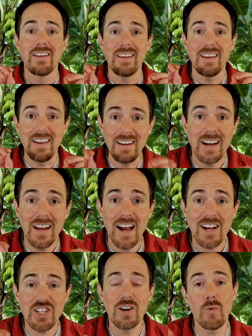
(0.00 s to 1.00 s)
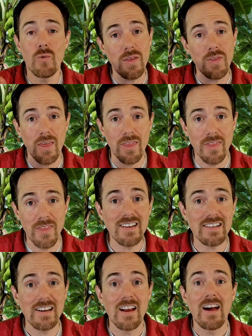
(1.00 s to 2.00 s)
in connection with
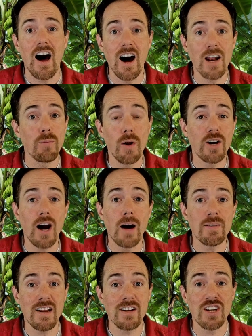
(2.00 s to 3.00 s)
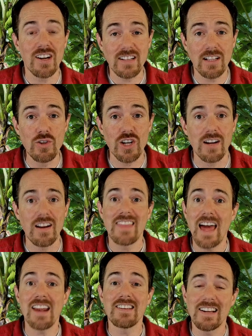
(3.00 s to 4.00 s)
this unemployment compensation exclusion,
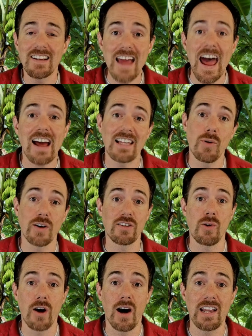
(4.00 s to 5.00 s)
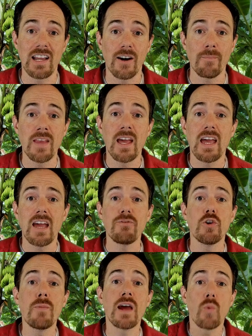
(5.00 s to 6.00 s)
that is exactly what's going on here. If
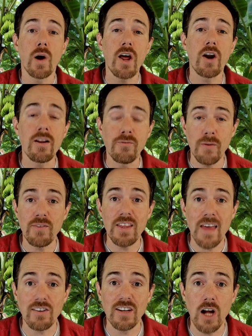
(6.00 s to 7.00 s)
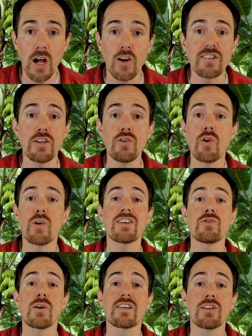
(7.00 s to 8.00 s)
you made $150,000, you don't get
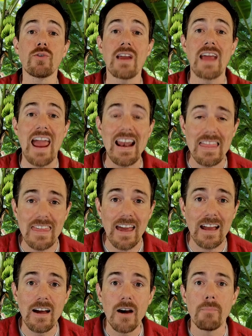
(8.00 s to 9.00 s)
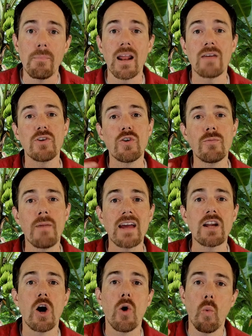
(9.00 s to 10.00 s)
to exclude anything, but if you
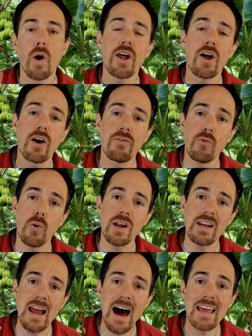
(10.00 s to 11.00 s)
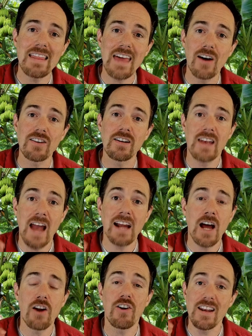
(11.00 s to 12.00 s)
made
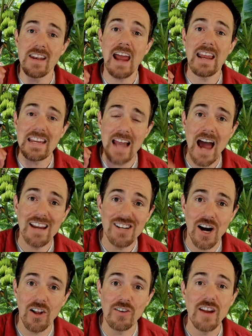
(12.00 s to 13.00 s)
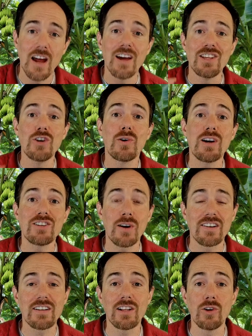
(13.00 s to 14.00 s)
$149,999, you get to
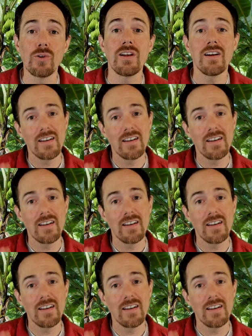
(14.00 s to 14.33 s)
exclude,